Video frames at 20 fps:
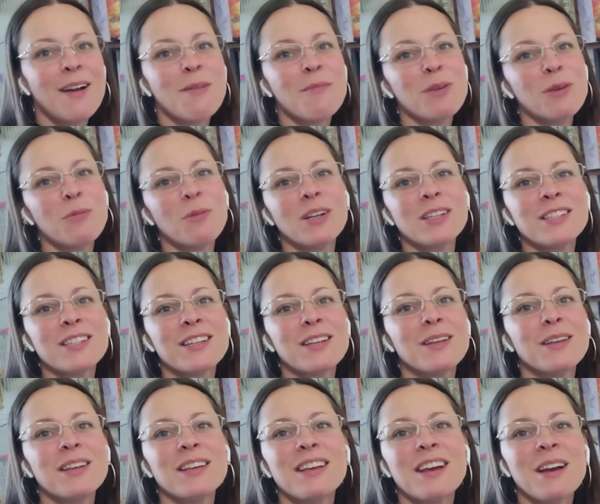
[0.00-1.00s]
You want
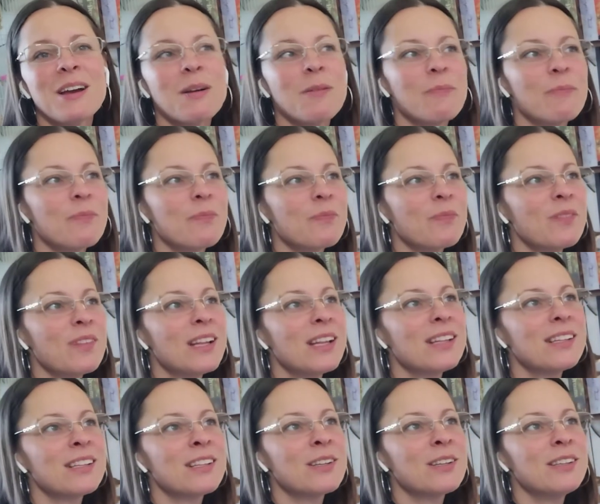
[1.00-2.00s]
to
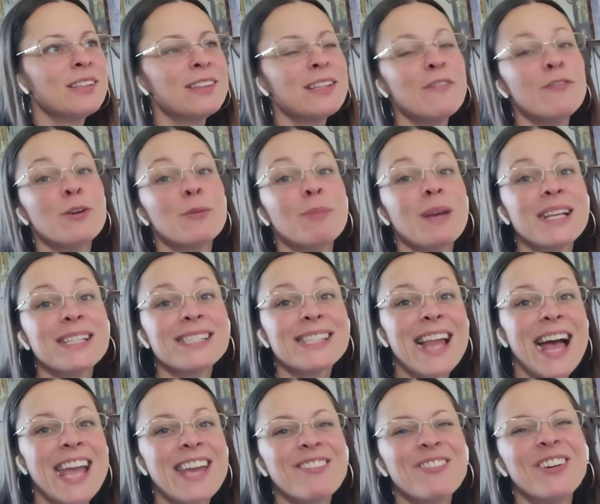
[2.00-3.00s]
live your best
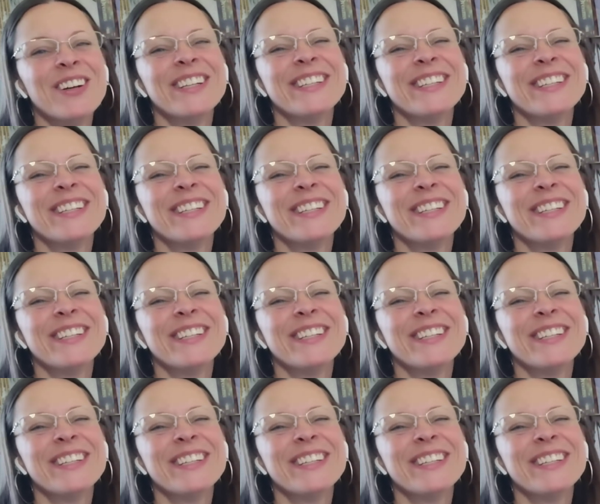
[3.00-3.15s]
life.